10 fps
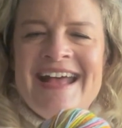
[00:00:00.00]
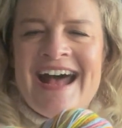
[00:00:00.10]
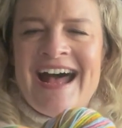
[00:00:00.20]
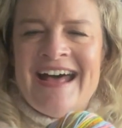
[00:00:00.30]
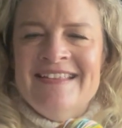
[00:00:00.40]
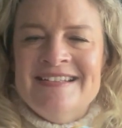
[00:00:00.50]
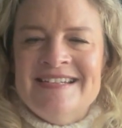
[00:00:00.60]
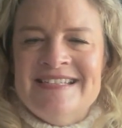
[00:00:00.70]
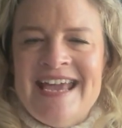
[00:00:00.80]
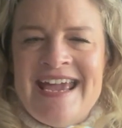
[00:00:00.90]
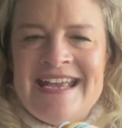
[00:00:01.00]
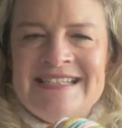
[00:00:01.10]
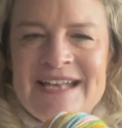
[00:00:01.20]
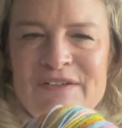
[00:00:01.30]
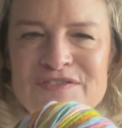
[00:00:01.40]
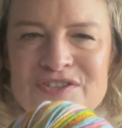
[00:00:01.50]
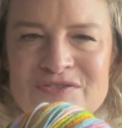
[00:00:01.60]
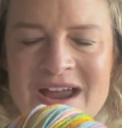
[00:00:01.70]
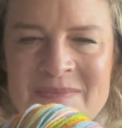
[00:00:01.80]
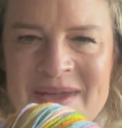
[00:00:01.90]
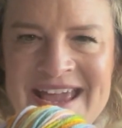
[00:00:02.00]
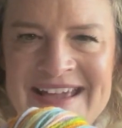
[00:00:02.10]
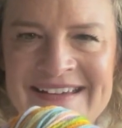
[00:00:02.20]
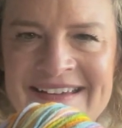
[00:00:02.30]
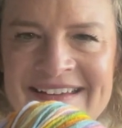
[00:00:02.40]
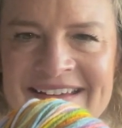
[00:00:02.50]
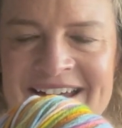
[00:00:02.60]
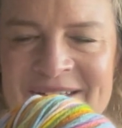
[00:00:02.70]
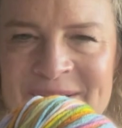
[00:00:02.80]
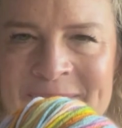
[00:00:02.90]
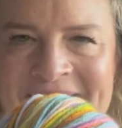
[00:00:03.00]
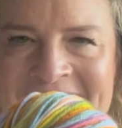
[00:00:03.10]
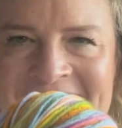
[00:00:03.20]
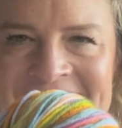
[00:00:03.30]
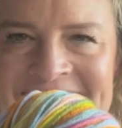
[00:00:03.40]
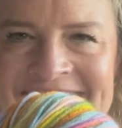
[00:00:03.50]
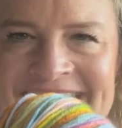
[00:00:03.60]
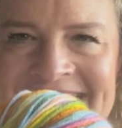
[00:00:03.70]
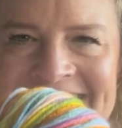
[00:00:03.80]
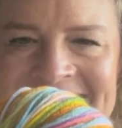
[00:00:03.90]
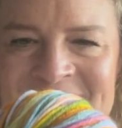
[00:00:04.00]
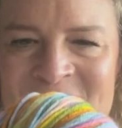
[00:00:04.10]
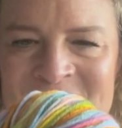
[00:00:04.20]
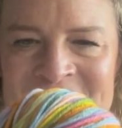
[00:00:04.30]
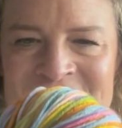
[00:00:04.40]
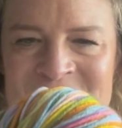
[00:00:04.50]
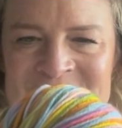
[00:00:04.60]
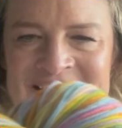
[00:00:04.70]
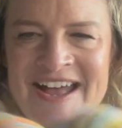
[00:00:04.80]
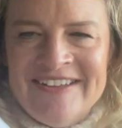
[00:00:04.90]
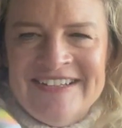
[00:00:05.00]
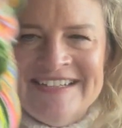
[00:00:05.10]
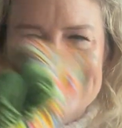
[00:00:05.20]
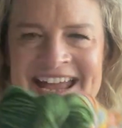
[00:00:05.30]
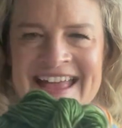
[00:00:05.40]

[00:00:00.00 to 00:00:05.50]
This is a self-striping colorway in all of those colors.